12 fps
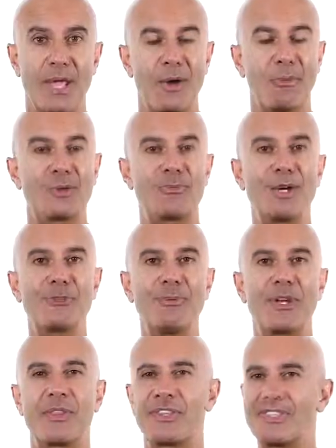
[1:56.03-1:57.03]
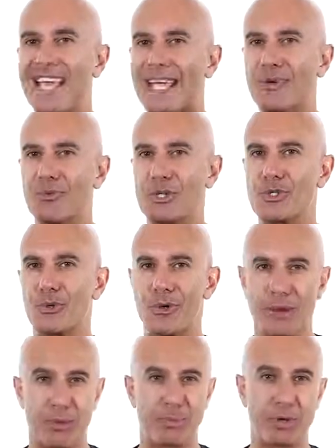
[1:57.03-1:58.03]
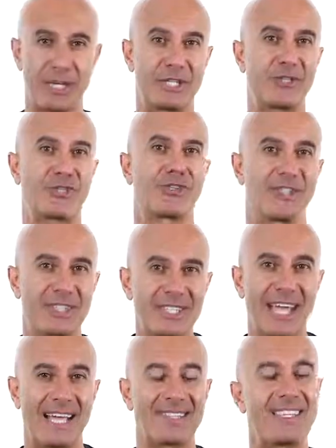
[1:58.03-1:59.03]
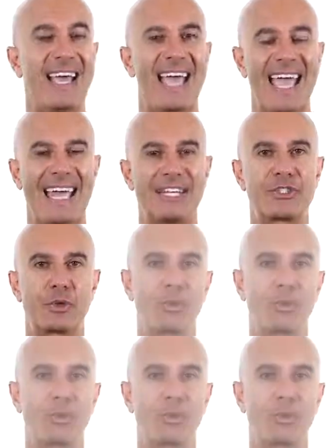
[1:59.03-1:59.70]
Which brings me to the second ritual that will predict your success. And it's the